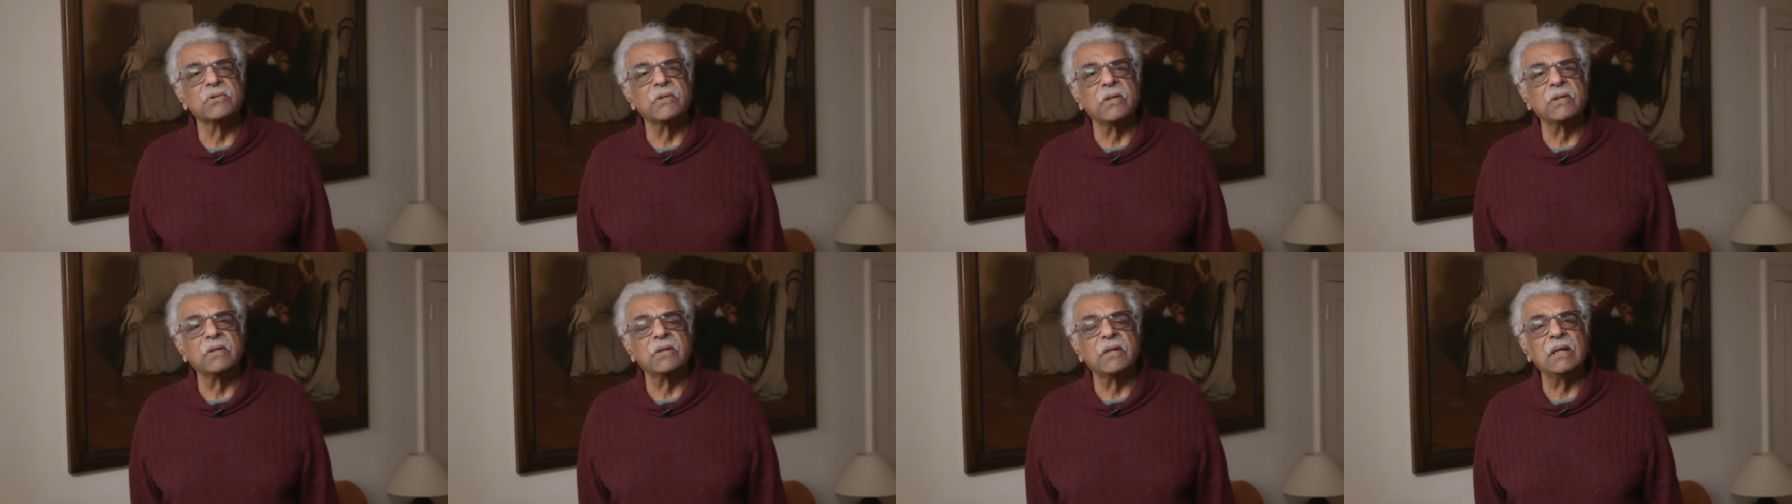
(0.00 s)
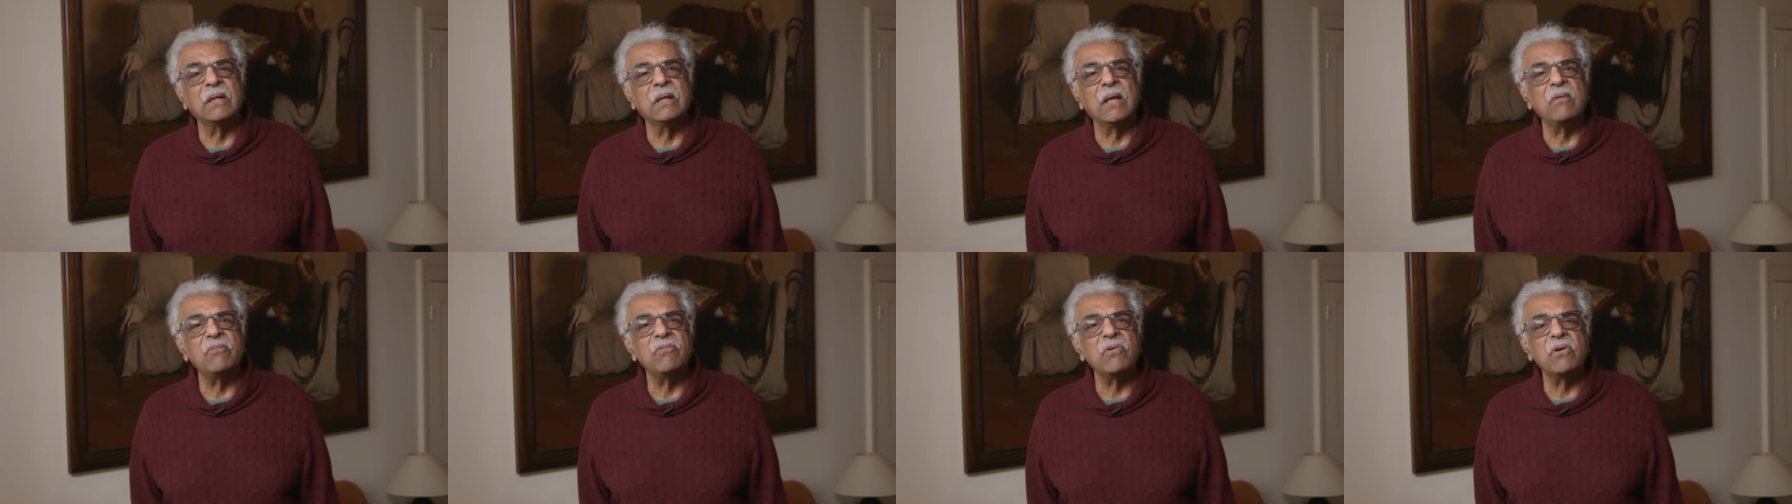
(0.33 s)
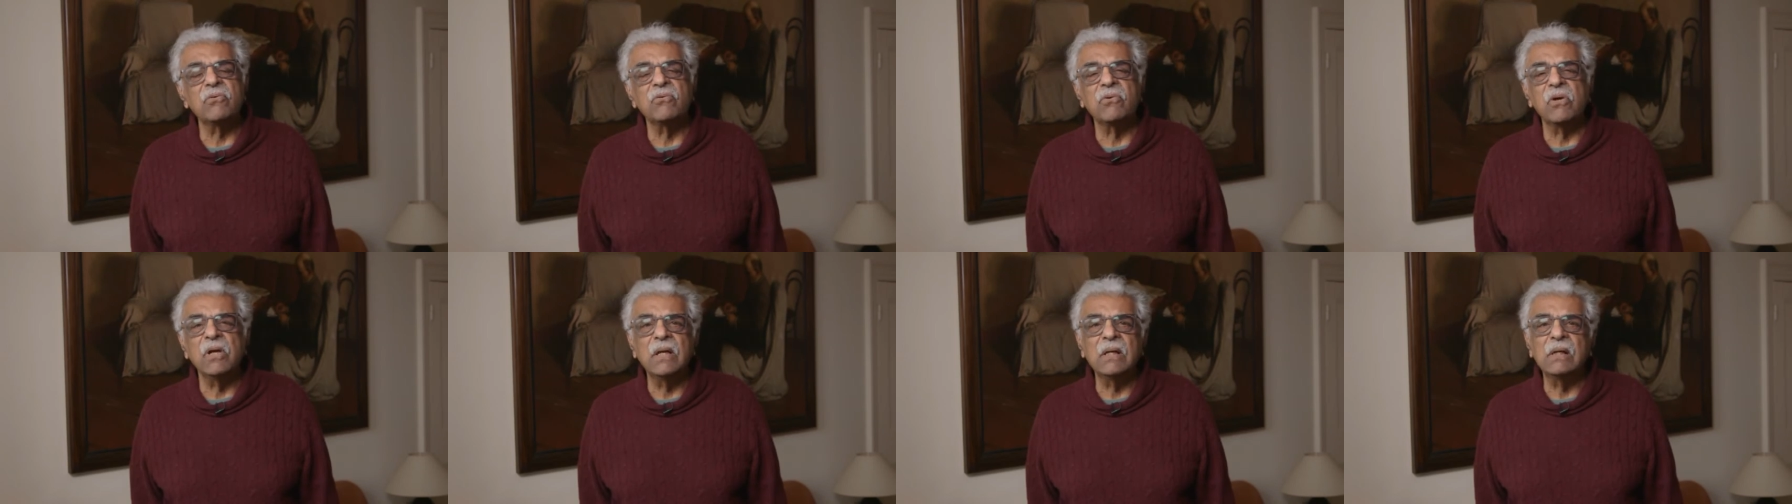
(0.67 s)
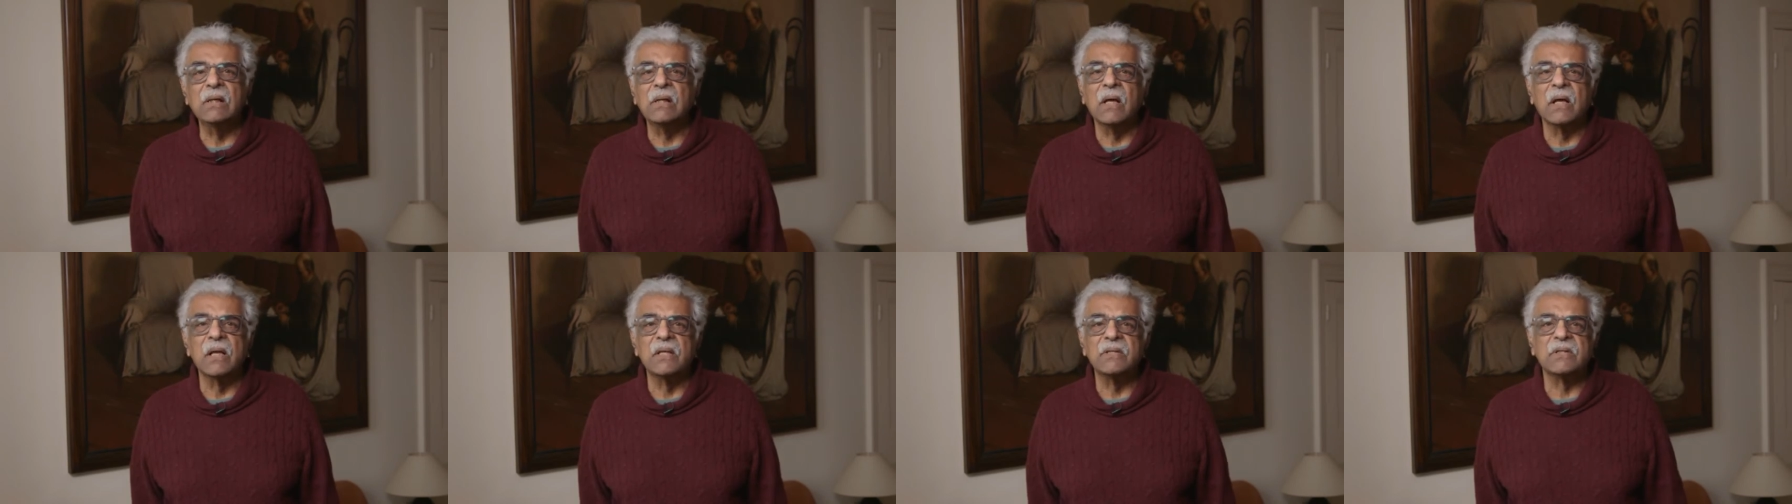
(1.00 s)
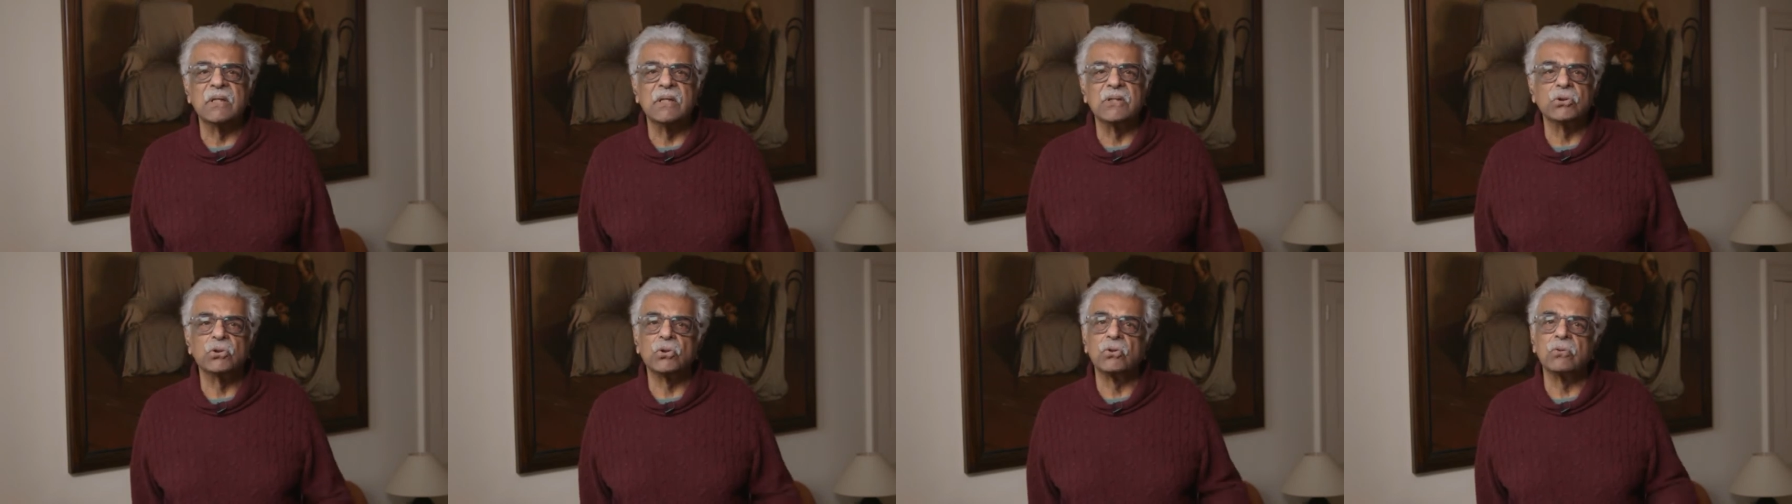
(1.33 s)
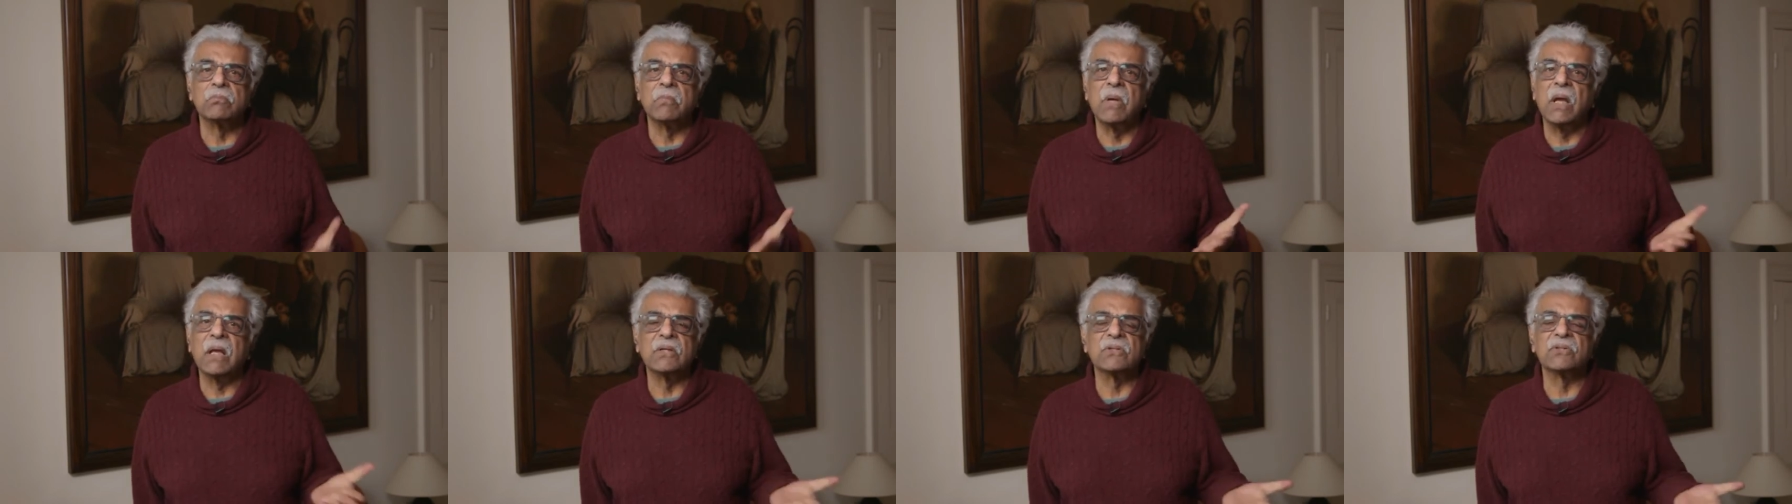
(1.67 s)
that they never realized they
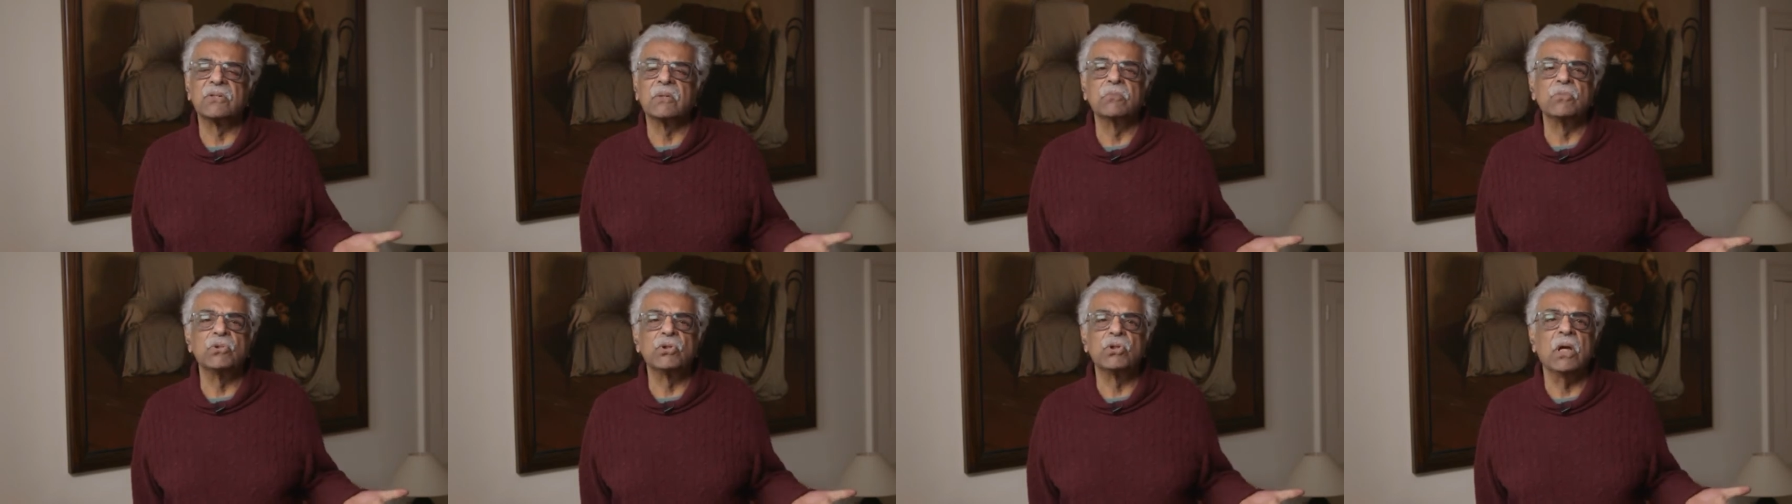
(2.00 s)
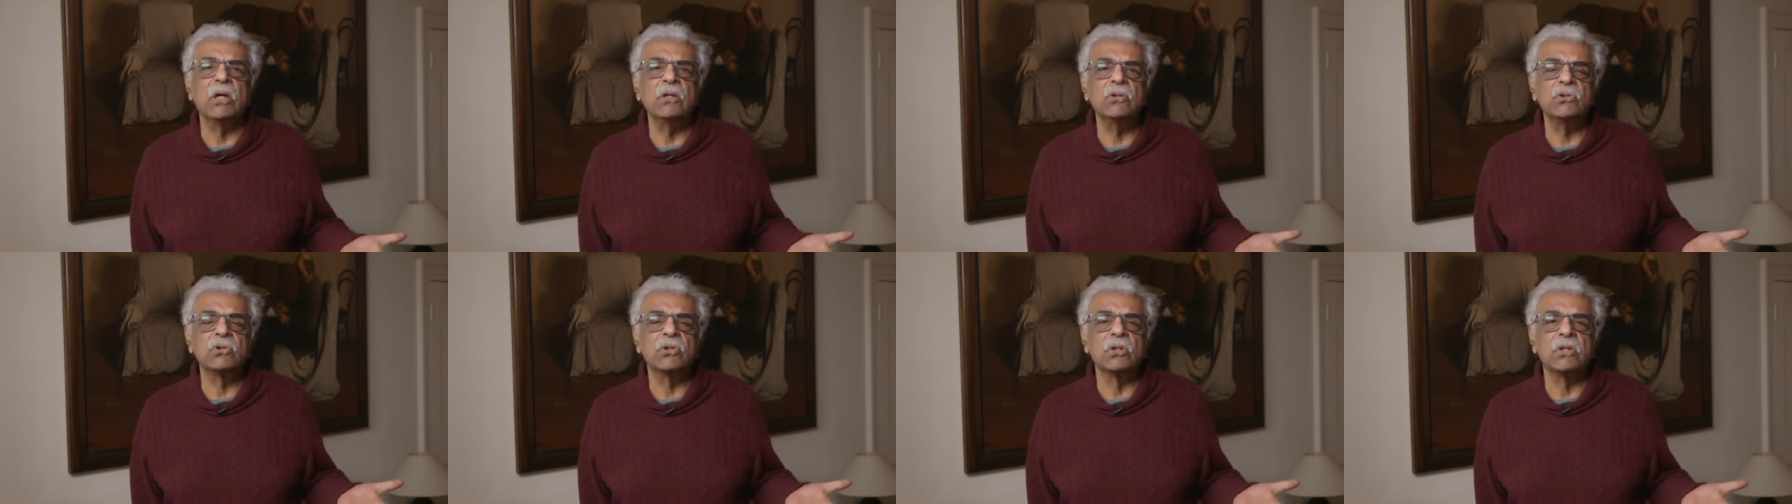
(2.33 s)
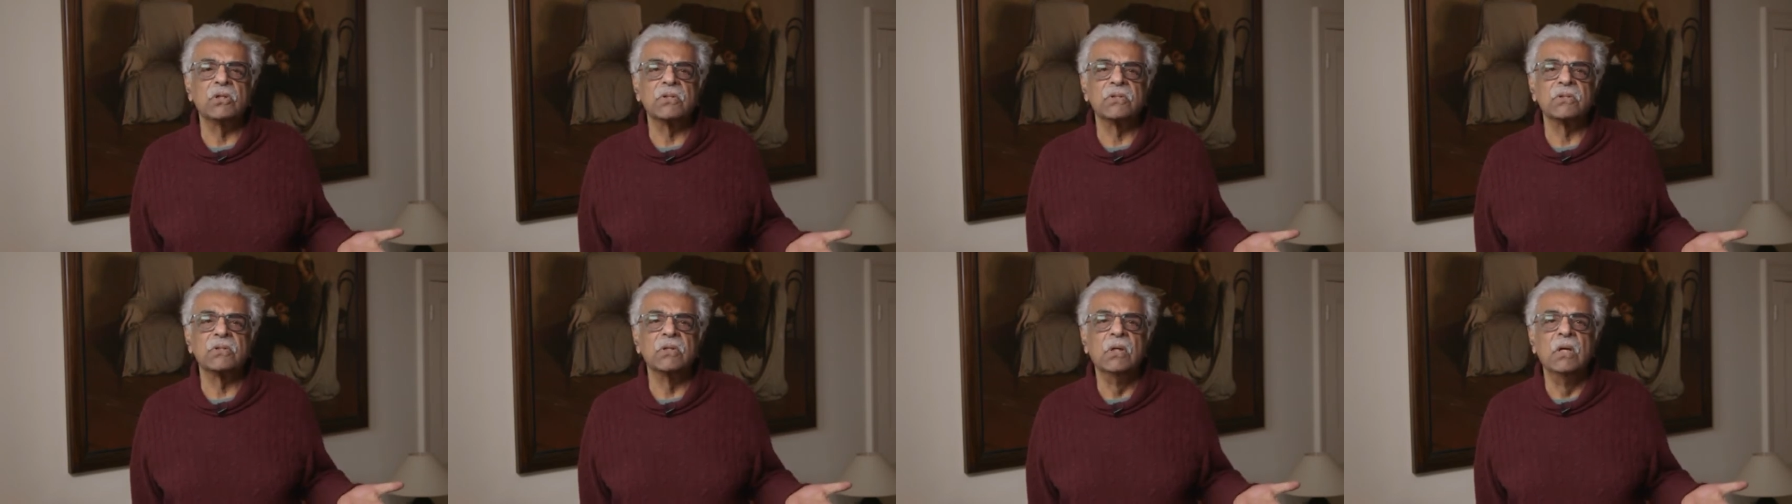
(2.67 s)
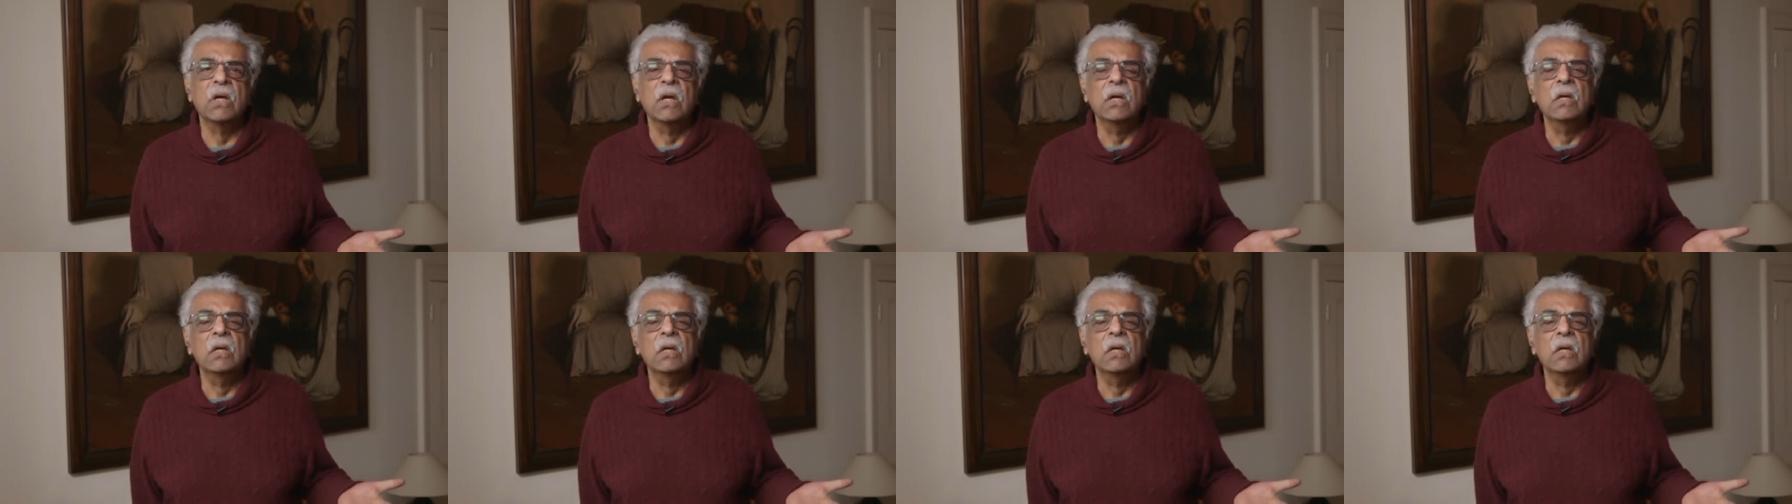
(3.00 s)
should make some changes.